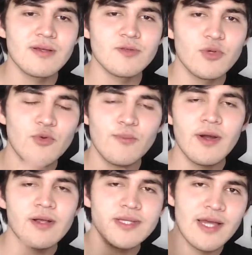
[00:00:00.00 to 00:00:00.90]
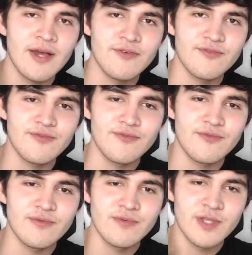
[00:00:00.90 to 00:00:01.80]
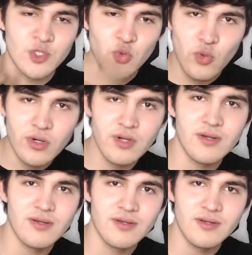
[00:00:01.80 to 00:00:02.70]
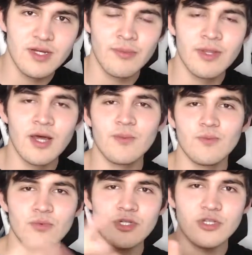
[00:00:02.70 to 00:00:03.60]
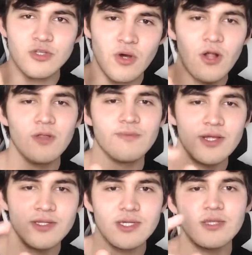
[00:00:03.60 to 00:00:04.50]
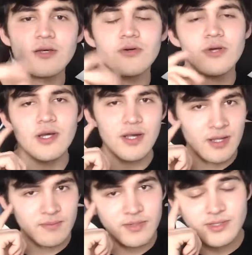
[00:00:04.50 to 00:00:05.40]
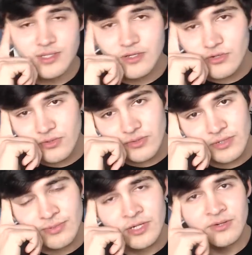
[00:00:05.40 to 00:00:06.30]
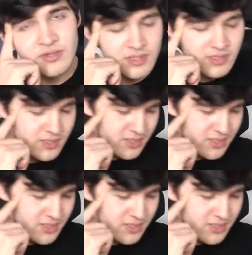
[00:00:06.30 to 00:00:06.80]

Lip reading: 21 Pilots have a tour coming up, which is called Bandito. And Bandito apparently is,